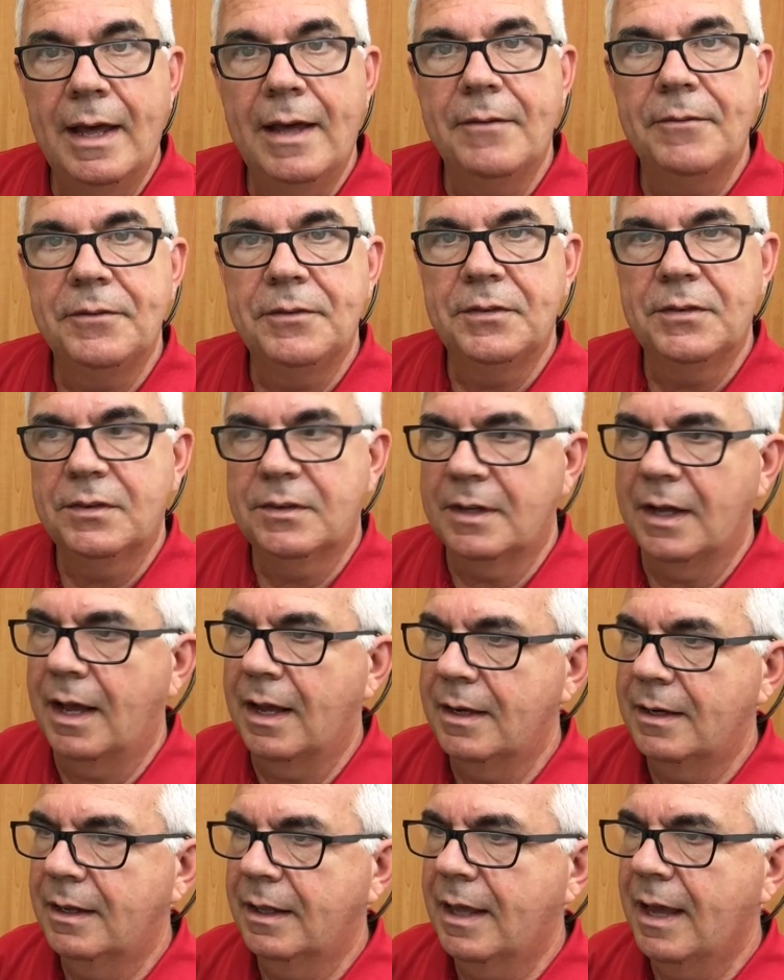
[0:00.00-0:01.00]
Fs
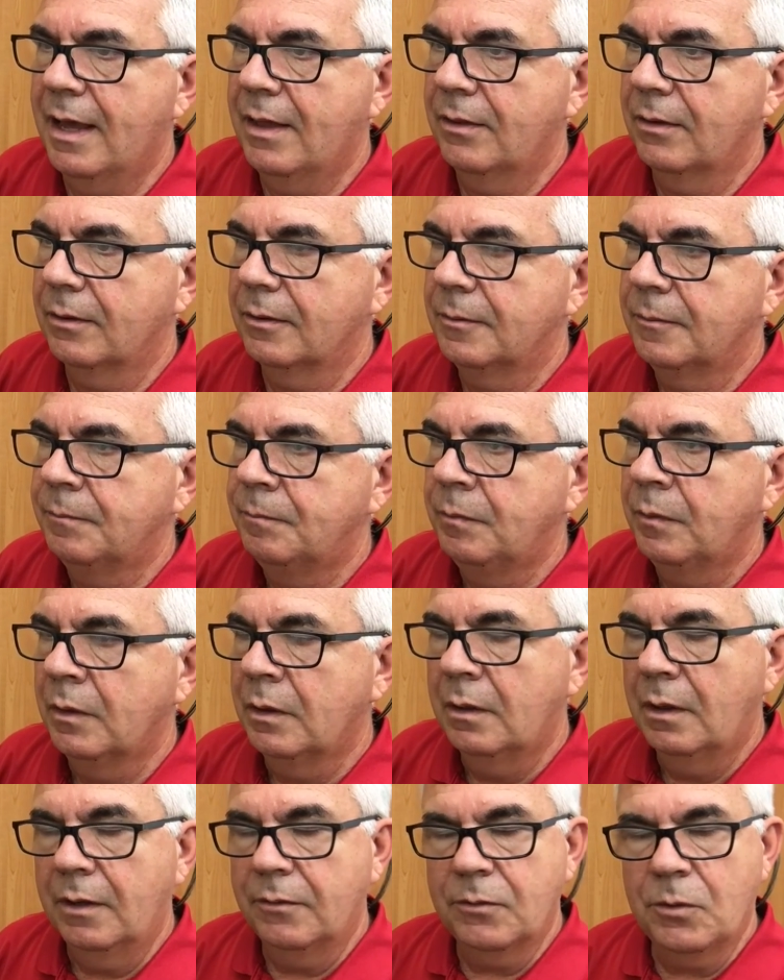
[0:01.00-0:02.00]
tied together.
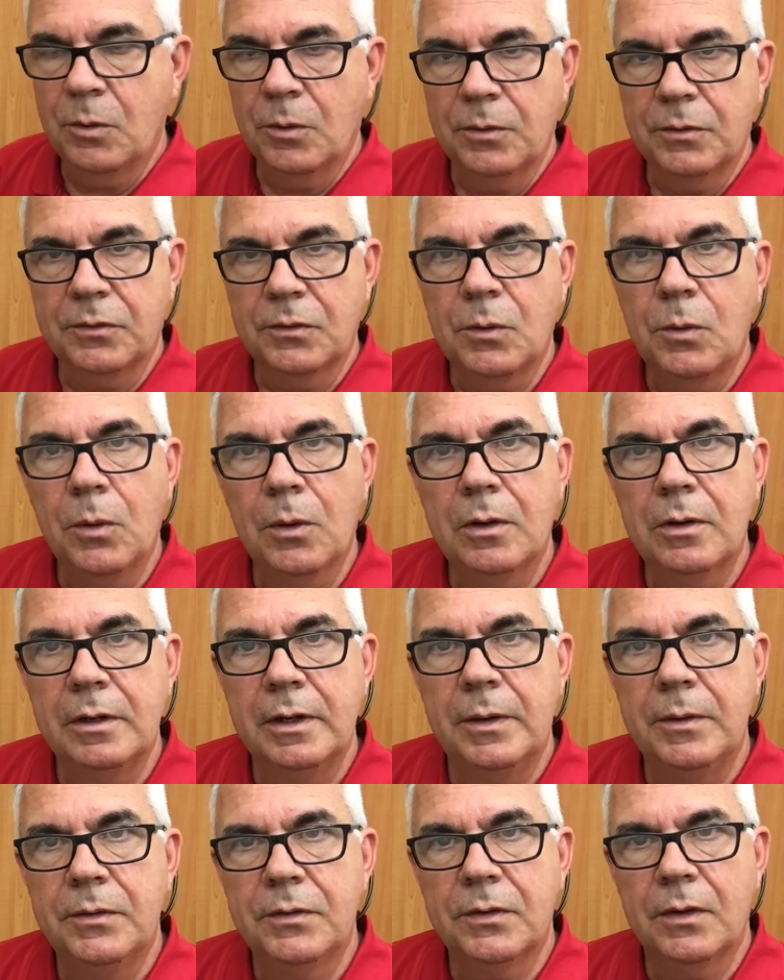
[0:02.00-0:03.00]
Of course, quarter
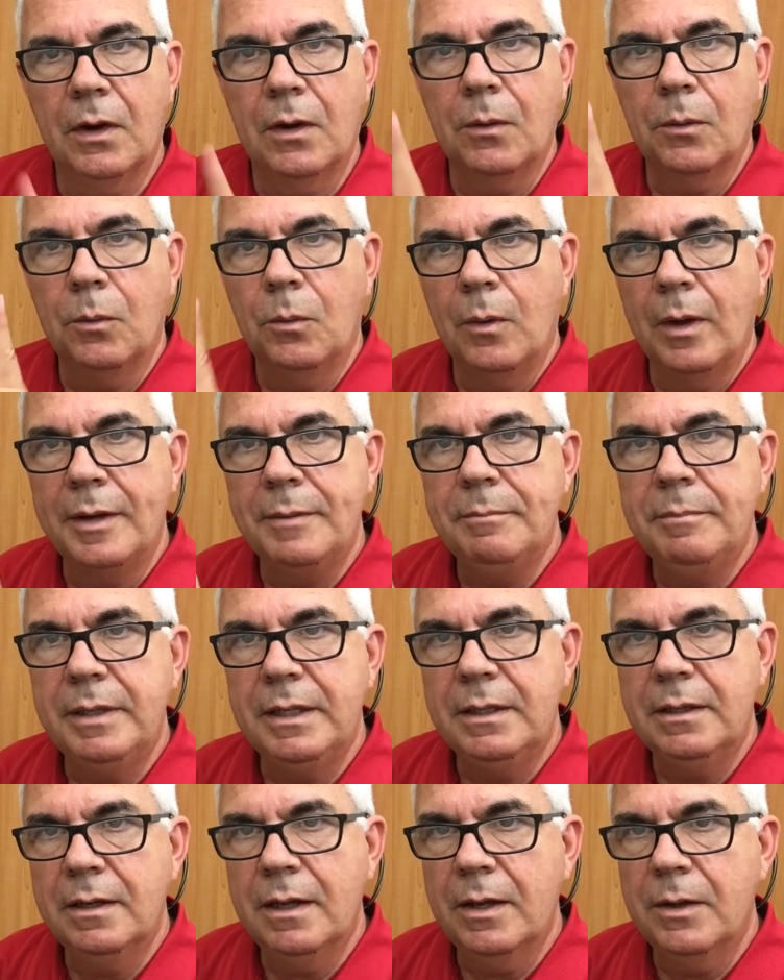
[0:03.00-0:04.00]
notes are one
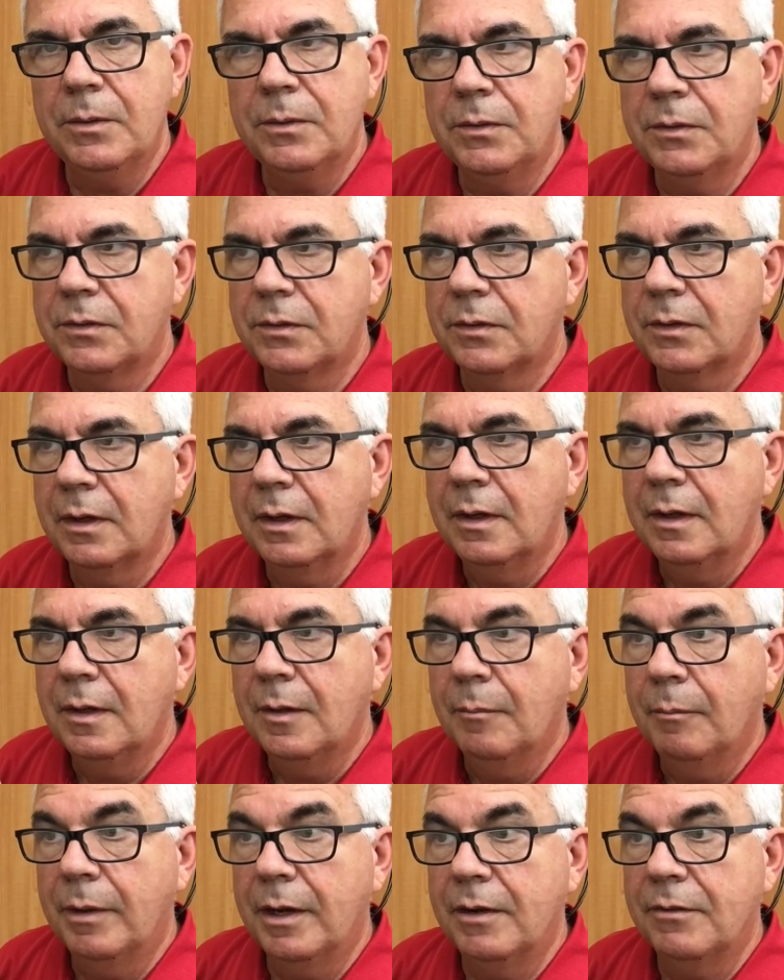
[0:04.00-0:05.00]
beat notes,
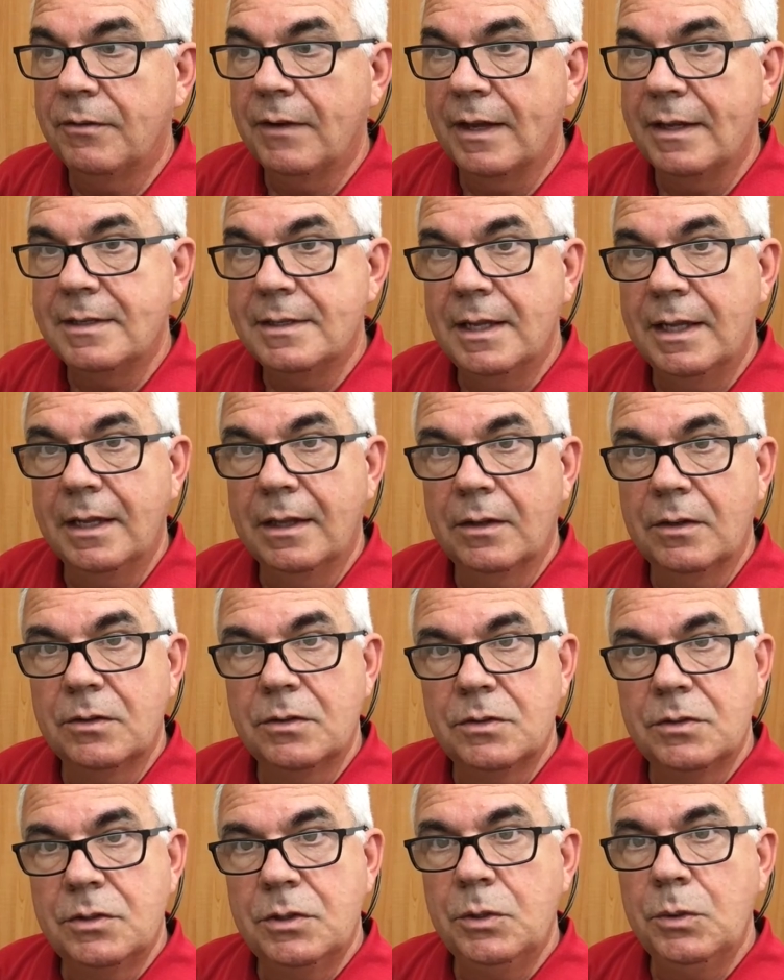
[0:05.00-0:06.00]
but if I take
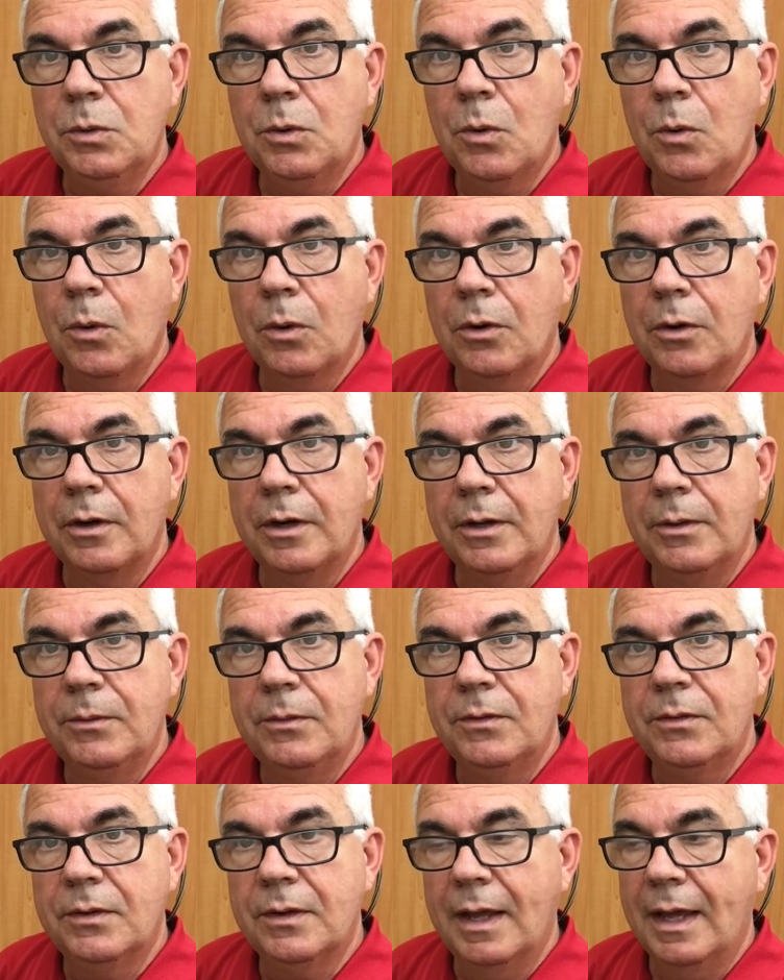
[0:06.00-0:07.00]
two quarter
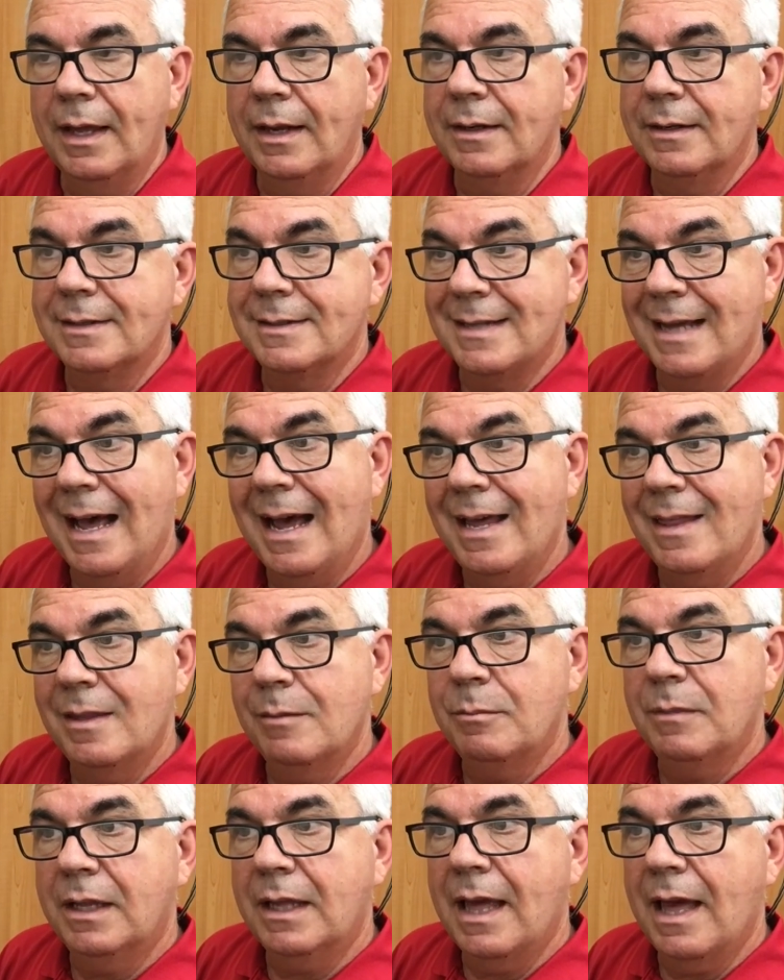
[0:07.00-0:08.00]
notes and tie
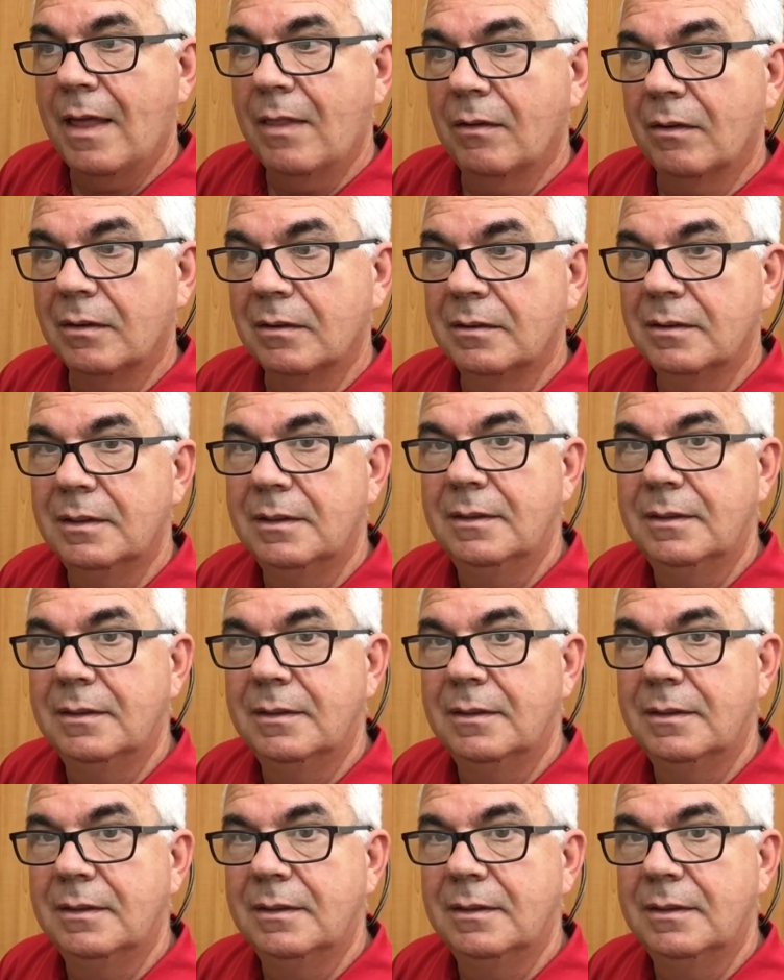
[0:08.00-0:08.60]
them together,